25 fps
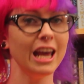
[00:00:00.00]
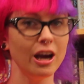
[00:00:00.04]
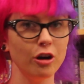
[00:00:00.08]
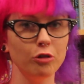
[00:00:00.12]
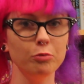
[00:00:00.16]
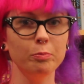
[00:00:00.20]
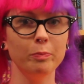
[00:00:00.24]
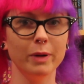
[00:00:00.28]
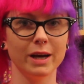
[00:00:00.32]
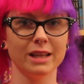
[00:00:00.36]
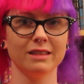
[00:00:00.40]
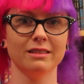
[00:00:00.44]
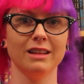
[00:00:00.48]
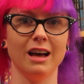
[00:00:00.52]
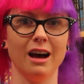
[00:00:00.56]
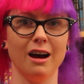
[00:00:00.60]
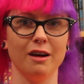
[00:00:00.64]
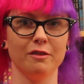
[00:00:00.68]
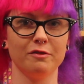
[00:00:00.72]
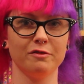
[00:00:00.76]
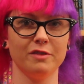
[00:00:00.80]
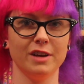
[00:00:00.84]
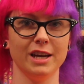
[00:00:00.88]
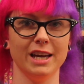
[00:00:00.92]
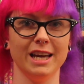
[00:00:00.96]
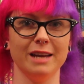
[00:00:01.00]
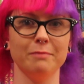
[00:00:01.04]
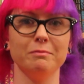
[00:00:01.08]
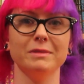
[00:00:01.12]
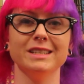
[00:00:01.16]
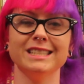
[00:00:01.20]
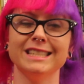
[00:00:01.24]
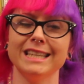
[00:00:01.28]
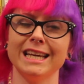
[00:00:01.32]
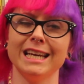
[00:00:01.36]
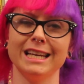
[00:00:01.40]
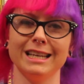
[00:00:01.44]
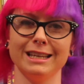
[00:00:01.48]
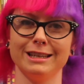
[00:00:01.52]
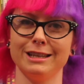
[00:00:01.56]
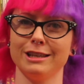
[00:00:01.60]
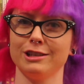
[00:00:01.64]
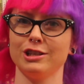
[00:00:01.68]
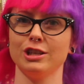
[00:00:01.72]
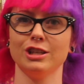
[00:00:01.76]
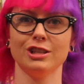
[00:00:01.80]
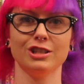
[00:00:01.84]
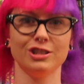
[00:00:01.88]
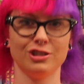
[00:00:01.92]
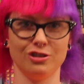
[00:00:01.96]
help but laugh. And Medina
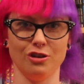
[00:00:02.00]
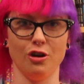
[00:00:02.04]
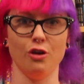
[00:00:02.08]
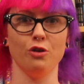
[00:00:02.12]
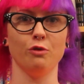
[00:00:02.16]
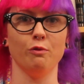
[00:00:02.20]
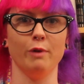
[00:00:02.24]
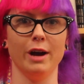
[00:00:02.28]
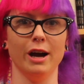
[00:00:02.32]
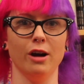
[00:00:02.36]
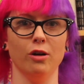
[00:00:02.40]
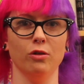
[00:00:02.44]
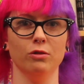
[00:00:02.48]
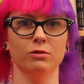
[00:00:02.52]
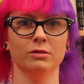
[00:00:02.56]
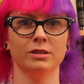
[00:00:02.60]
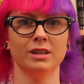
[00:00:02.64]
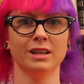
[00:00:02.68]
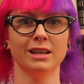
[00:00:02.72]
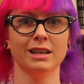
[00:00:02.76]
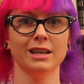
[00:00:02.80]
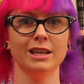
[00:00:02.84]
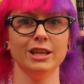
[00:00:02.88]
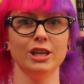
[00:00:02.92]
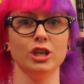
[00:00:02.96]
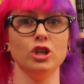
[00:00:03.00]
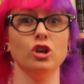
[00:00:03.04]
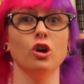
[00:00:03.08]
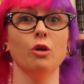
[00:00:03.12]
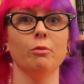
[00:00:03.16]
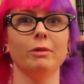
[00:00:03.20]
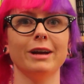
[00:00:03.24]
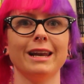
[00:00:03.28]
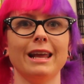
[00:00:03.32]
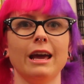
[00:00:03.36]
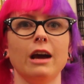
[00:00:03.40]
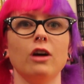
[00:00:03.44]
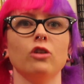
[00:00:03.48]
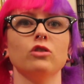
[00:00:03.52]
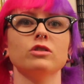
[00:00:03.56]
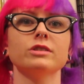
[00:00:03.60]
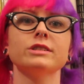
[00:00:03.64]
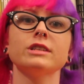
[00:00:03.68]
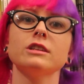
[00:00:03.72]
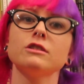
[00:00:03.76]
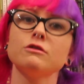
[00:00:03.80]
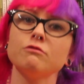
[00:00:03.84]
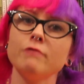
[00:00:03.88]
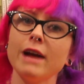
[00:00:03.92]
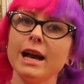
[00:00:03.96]
does it so well. You know what
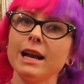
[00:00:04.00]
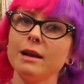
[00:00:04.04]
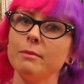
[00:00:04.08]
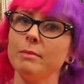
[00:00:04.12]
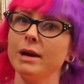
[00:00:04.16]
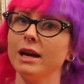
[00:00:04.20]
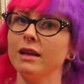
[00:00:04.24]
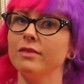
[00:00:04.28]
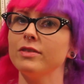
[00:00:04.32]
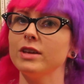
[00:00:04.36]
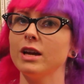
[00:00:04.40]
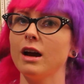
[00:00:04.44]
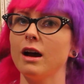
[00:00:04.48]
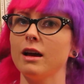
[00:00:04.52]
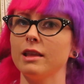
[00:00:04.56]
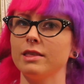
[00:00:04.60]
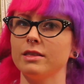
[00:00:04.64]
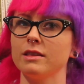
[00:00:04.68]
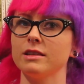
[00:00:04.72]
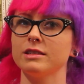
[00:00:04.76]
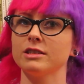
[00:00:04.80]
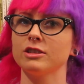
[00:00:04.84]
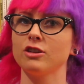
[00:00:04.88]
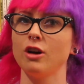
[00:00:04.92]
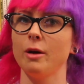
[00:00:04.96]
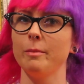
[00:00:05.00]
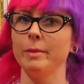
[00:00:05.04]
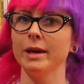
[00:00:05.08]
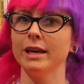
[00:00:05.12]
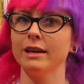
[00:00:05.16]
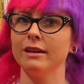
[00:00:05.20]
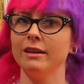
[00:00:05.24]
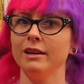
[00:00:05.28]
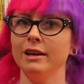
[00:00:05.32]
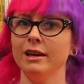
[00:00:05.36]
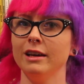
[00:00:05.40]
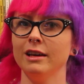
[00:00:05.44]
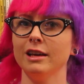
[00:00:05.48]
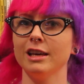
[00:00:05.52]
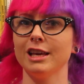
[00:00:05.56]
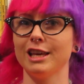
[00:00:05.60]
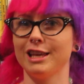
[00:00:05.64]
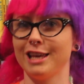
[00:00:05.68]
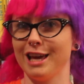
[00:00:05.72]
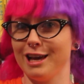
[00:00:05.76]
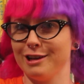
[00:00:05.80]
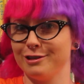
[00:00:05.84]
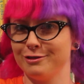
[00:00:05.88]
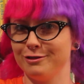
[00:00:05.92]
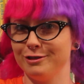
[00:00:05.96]
else is rad about the art in this comic?
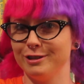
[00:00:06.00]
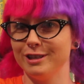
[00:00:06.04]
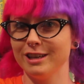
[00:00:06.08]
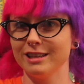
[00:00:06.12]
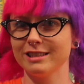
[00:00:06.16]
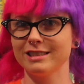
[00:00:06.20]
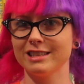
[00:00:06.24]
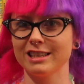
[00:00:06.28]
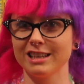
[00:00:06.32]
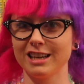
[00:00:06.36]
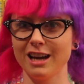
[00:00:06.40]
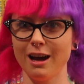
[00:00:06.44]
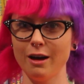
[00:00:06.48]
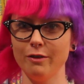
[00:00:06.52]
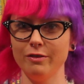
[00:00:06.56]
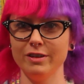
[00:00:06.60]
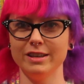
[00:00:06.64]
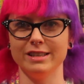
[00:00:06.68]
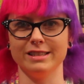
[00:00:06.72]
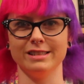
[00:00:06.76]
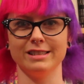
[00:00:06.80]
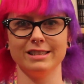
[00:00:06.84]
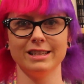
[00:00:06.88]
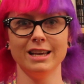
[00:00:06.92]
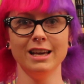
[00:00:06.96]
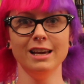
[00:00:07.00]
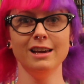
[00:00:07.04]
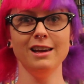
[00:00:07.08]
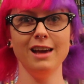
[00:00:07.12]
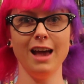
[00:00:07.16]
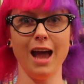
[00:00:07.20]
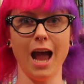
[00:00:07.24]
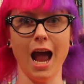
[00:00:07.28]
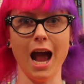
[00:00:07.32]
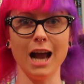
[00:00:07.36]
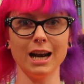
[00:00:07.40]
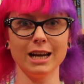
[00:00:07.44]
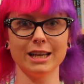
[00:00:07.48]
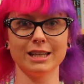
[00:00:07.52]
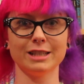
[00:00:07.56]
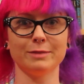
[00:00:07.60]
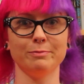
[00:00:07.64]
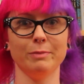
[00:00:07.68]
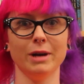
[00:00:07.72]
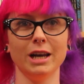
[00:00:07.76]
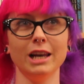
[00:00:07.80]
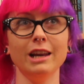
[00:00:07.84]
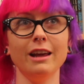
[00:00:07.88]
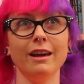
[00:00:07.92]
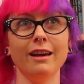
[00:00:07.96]
Guess who does the covers? Alex
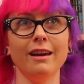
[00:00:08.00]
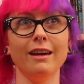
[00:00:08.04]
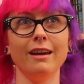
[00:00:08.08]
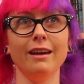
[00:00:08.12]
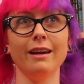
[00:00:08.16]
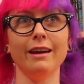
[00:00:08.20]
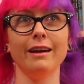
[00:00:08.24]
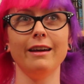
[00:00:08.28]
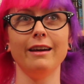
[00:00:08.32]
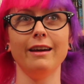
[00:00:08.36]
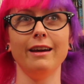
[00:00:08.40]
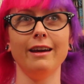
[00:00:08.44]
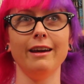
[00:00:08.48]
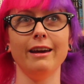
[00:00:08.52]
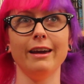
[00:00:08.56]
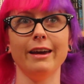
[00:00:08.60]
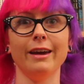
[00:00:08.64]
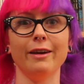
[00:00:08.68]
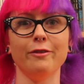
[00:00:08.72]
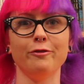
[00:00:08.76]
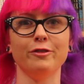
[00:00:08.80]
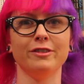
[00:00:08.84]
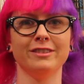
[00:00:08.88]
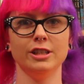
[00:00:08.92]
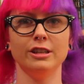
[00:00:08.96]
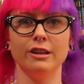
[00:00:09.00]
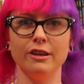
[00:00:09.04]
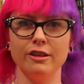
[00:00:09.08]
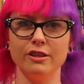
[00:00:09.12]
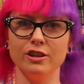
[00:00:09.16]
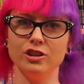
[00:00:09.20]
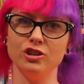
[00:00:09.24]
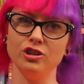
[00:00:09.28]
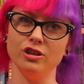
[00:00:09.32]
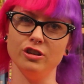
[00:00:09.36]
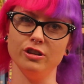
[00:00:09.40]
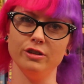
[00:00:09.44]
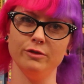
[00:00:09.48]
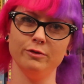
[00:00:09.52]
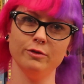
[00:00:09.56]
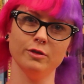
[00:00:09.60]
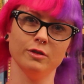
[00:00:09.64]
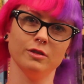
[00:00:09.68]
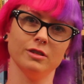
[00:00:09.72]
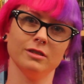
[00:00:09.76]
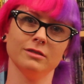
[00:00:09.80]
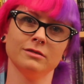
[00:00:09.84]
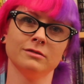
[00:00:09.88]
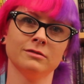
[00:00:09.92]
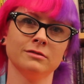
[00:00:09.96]
Malin! You know the dude
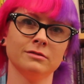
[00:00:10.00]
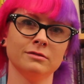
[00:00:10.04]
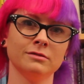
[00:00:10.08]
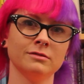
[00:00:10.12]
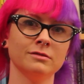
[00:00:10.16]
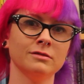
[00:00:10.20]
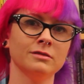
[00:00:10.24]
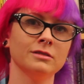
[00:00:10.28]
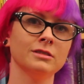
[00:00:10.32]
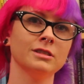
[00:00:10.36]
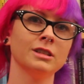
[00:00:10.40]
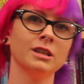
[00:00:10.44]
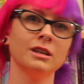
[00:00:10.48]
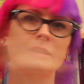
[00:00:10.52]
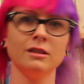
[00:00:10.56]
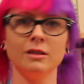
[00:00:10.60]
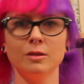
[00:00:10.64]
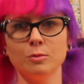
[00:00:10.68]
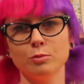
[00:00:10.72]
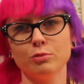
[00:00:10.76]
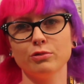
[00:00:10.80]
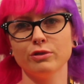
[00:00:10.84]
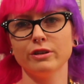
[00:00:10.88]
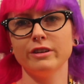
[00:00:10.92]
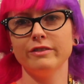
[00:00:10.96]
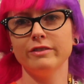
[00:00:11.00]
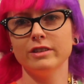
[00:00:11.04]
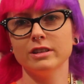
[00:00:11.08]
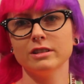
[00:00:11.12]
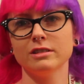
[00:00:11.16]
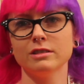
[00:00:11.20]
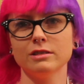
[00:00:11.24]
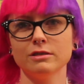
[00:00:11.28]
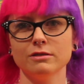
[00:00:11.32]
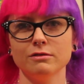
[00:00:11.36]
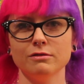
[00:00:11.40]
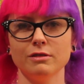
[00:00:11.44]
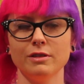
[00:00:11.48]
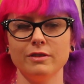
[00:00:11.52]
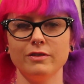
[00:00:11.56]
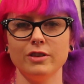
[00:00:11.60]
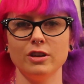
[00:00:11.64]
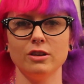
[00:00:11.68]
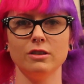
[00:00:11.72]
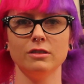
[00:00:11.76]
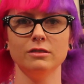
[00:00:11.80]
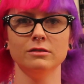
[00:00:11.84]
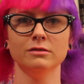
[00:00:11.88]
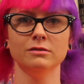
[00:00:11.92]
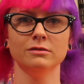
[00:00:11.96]
from the previous
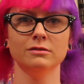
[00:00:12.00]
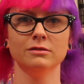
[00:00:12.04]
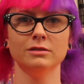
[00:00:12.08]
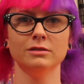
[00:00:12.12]
review?